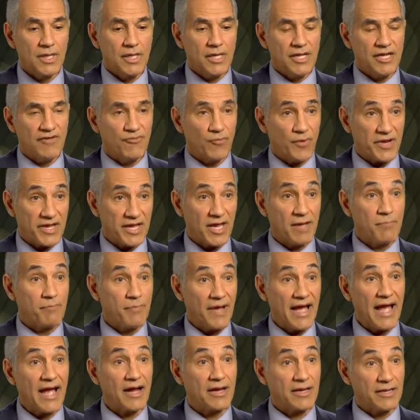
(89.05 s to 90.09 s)
If we get
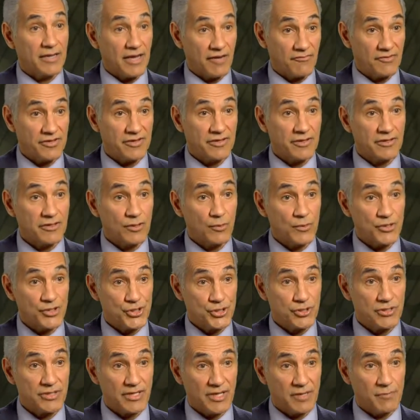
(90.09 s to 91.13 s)
back everything that we
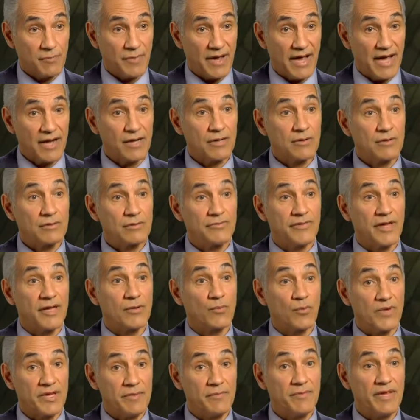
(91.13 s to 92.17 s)
should get back,
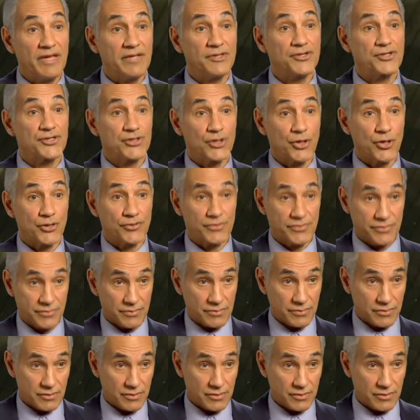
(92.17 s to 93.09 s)
then we insert